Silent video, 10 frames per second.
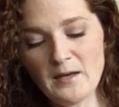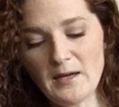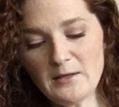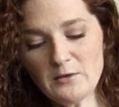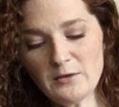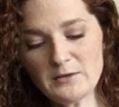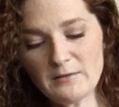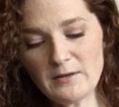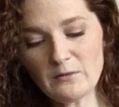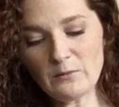Ender looked
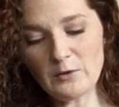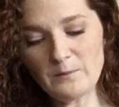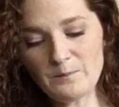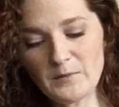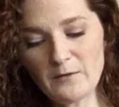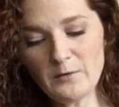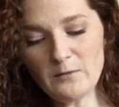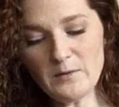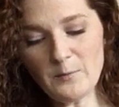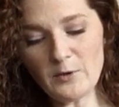around the room. A few
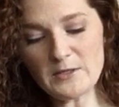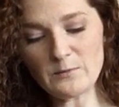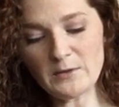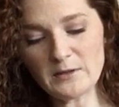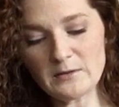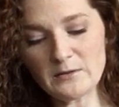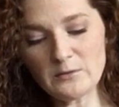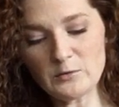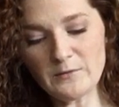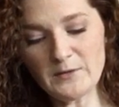of the boys were
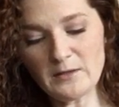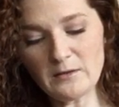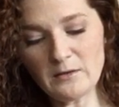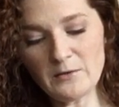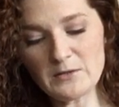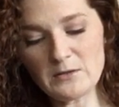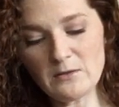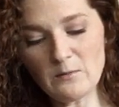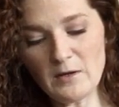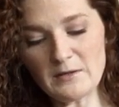drifting close to
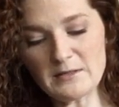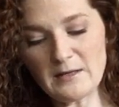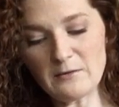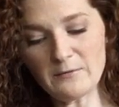the walls now,